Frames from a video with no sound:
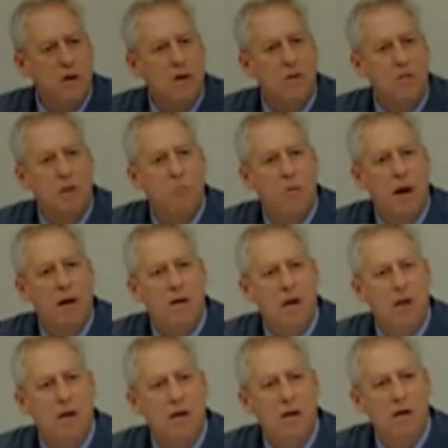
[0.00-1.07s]
because I'm
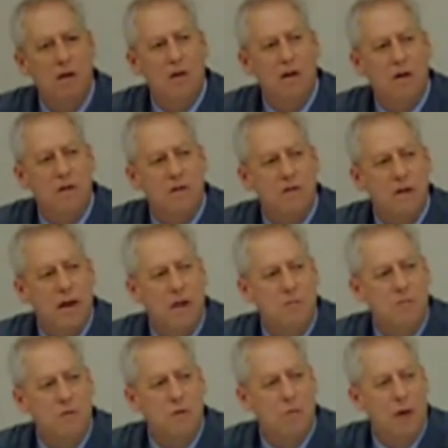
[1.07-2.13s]
wearing all the time
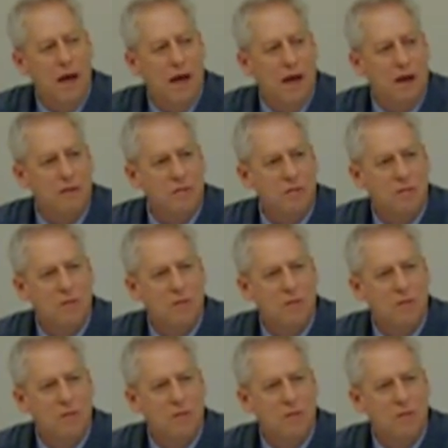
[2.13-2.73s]
two hats